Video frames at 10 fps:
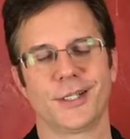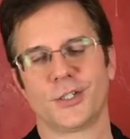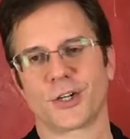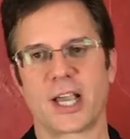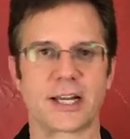
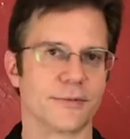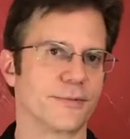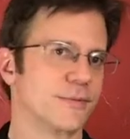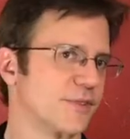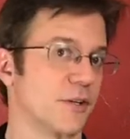you're kind
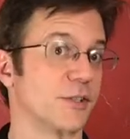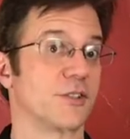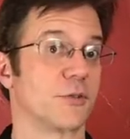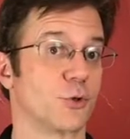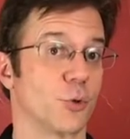of selling
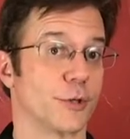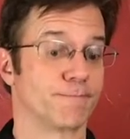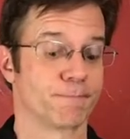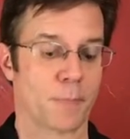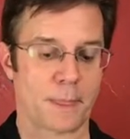yourself short.
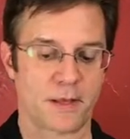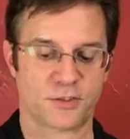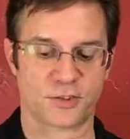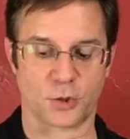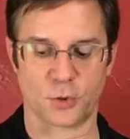
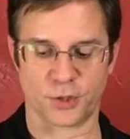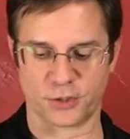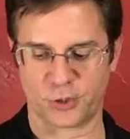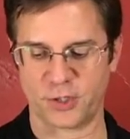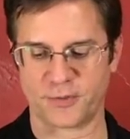So there are
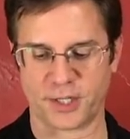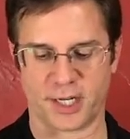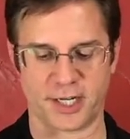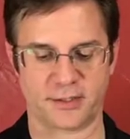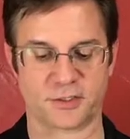two different kinds.